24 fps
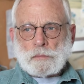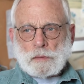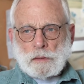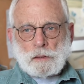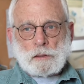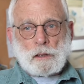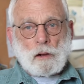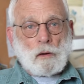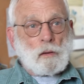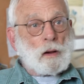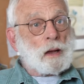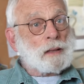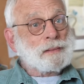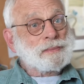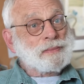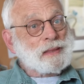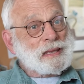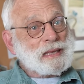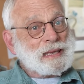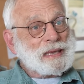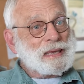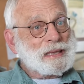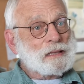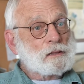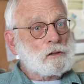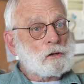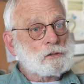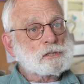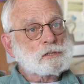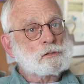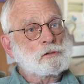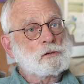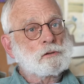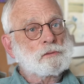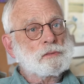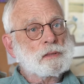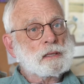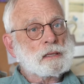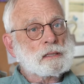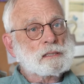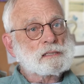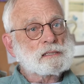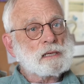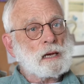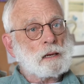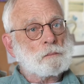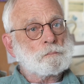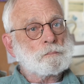you know, linking those two
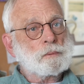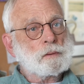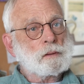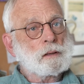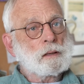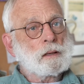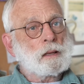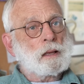things up